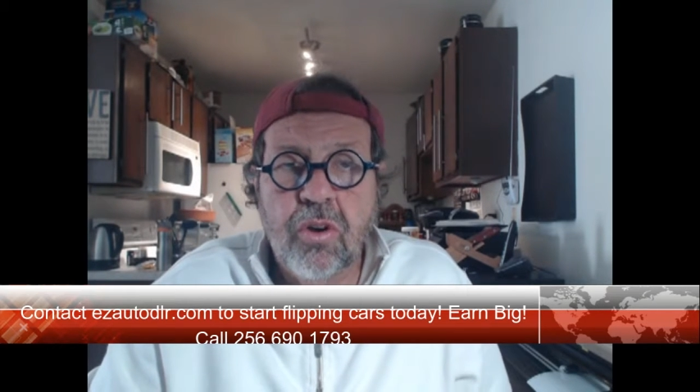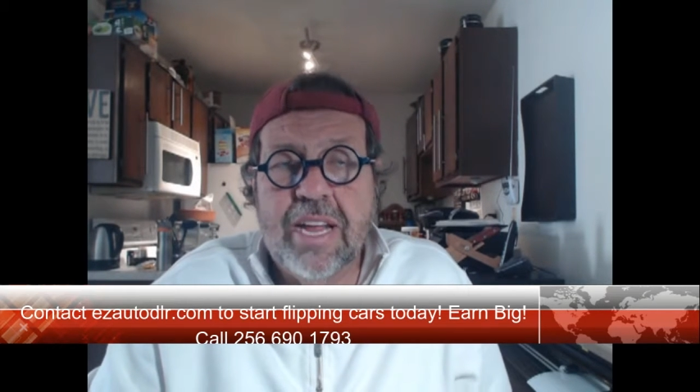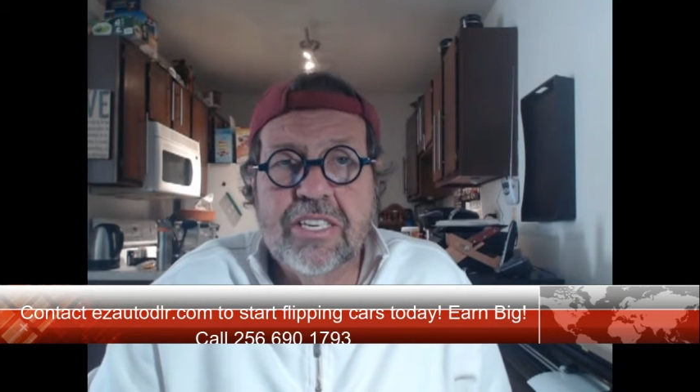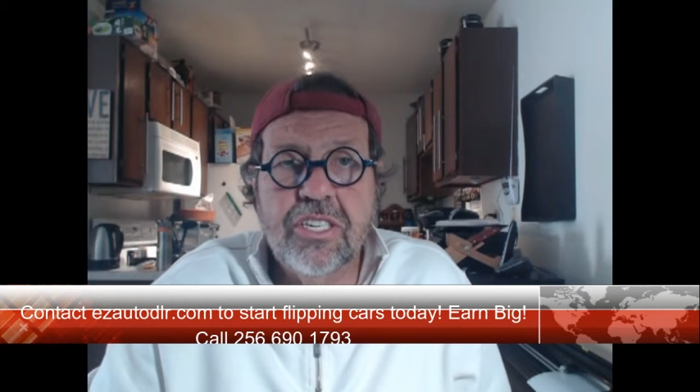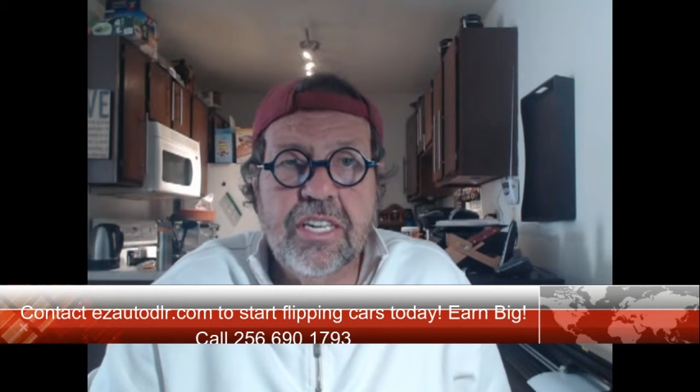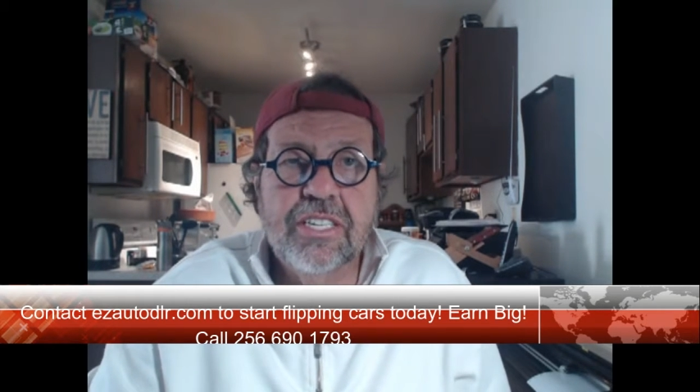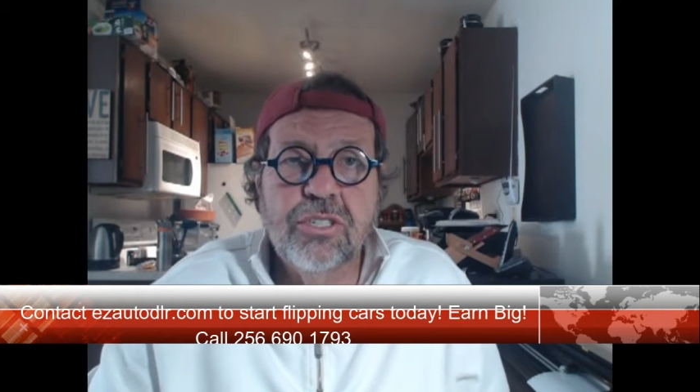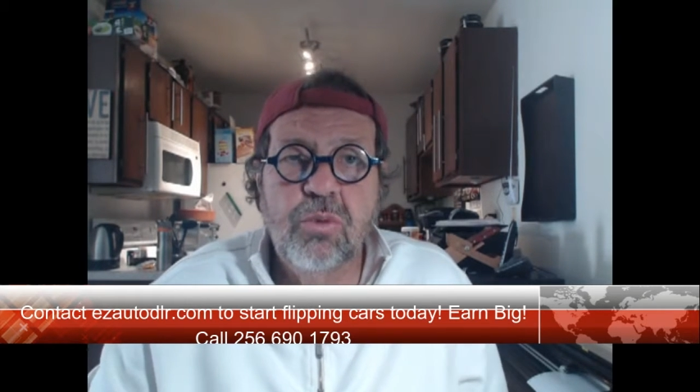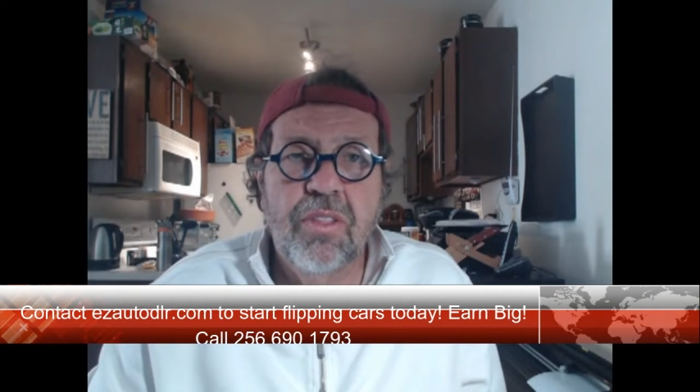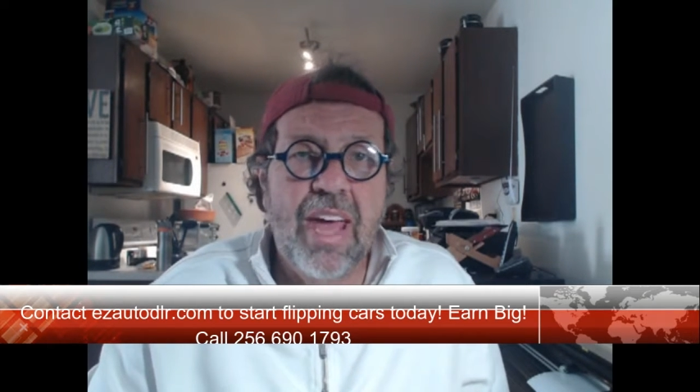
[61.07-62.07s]

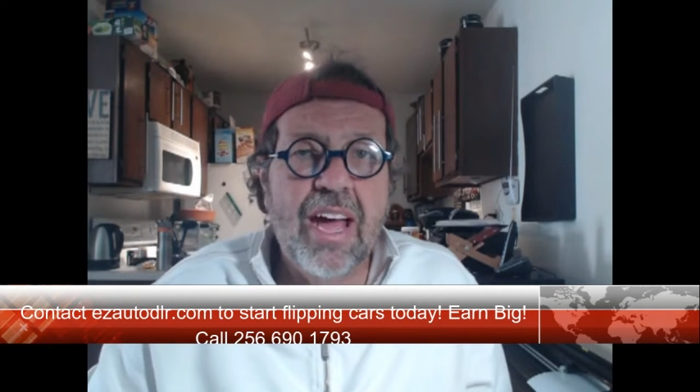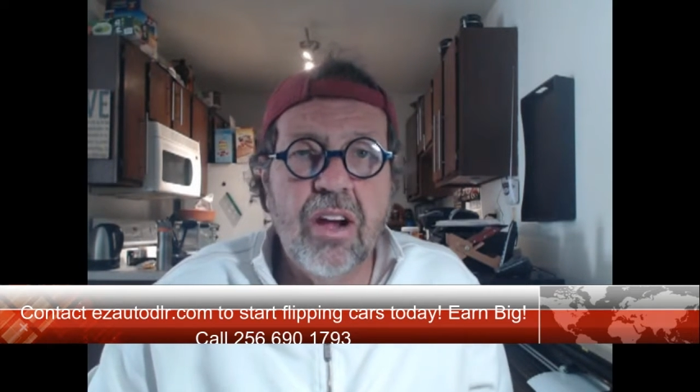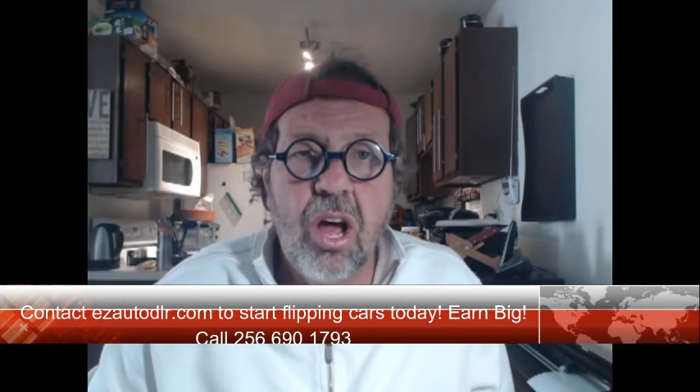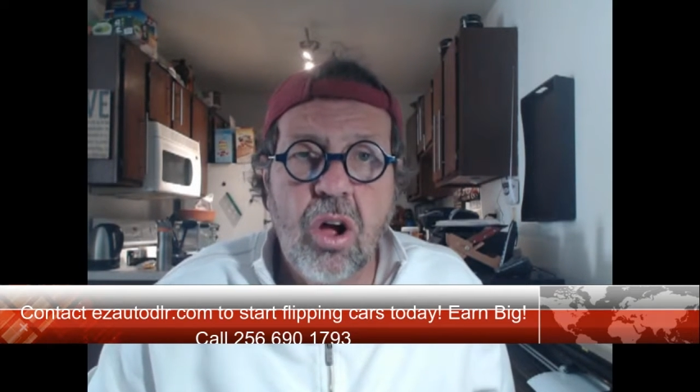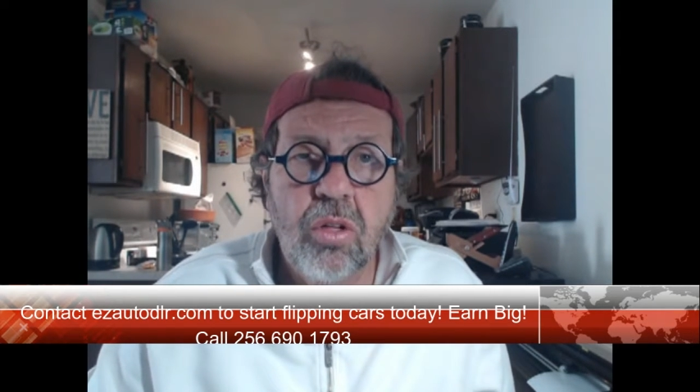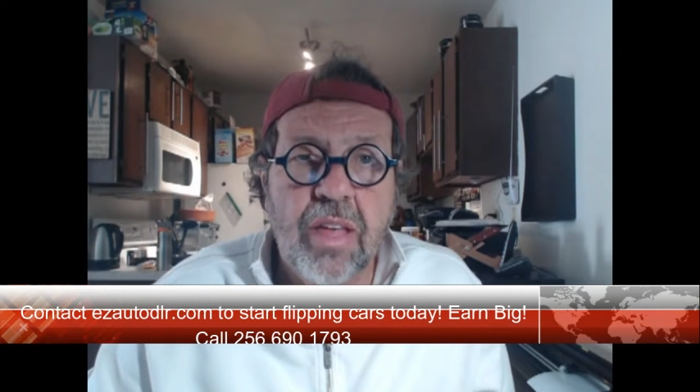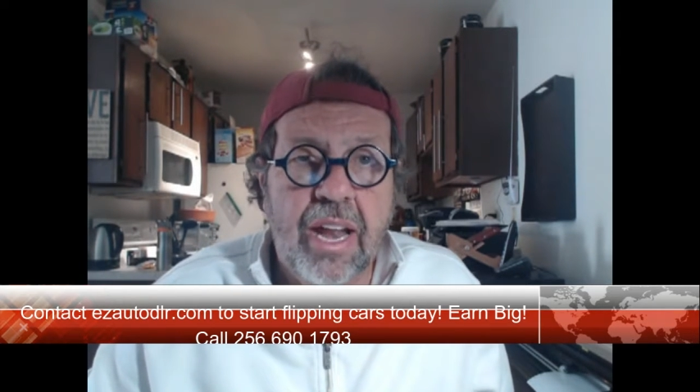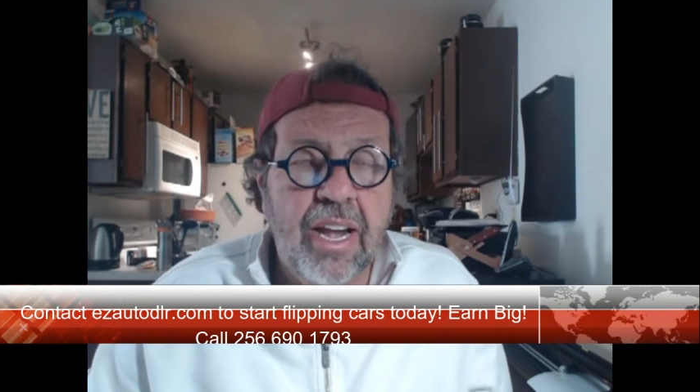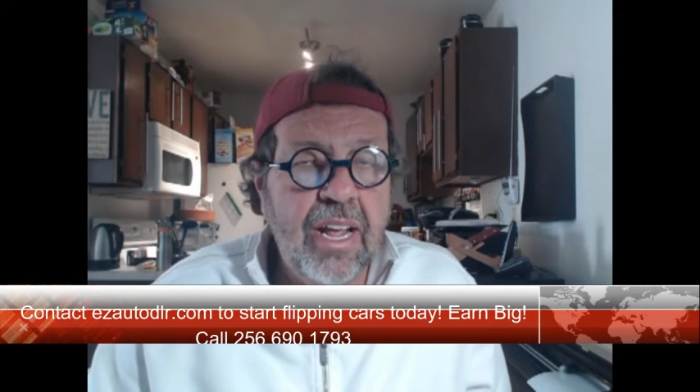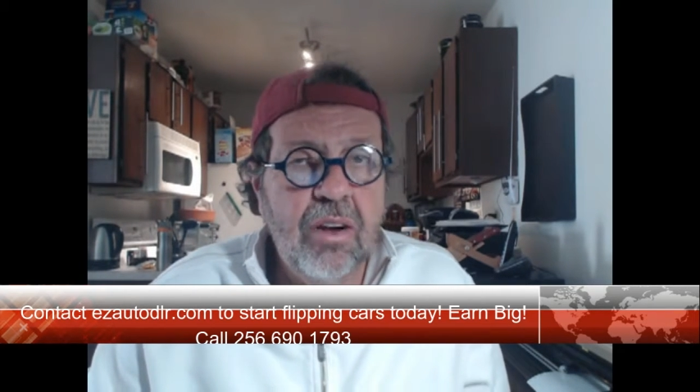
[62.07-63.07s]
Craigslist without all
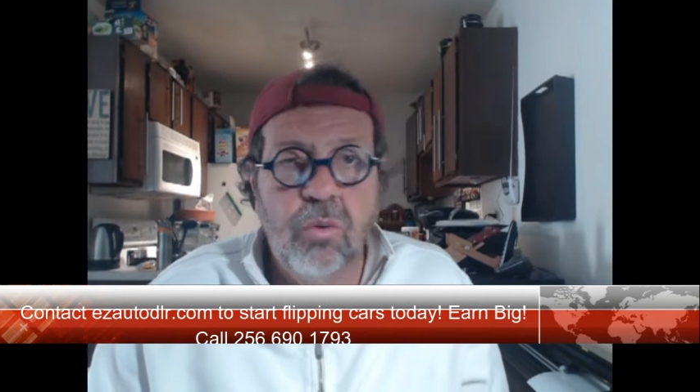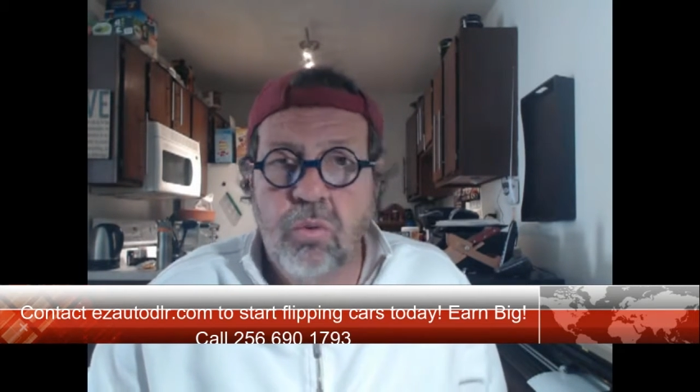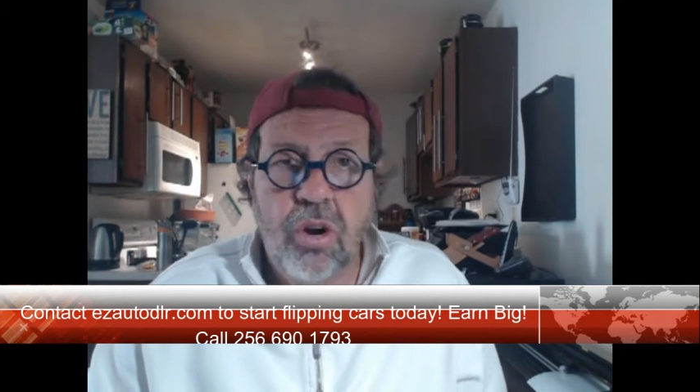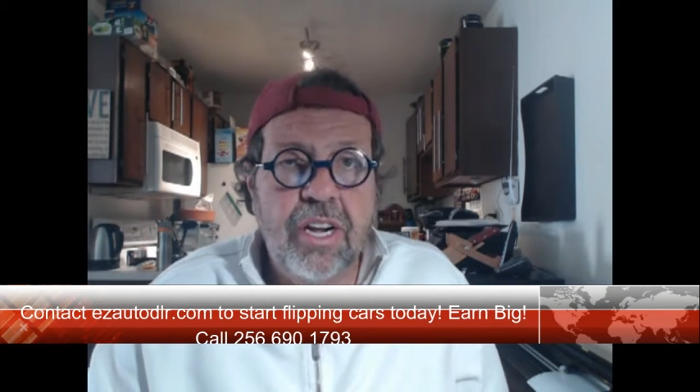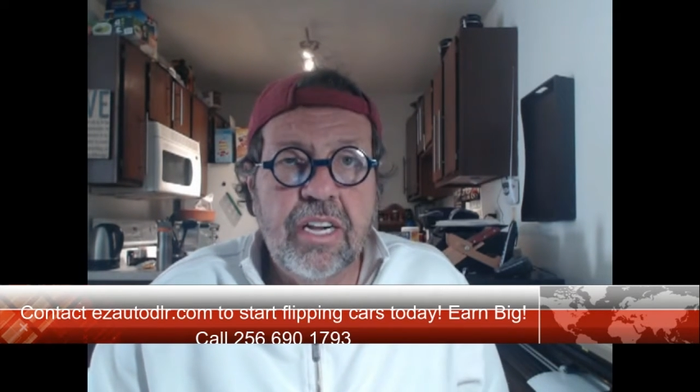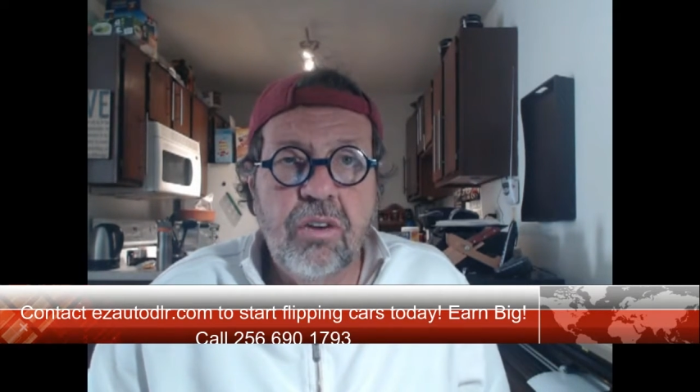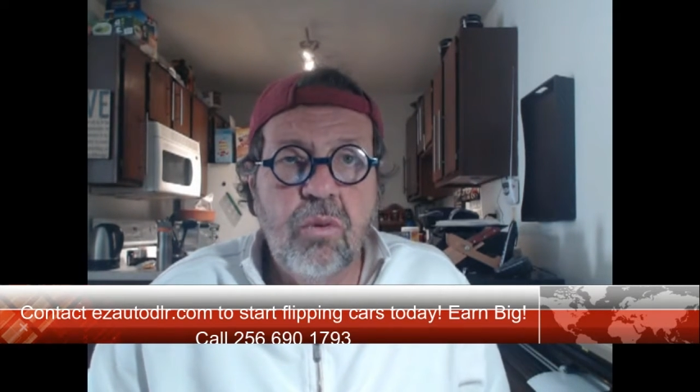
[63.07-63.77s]
that running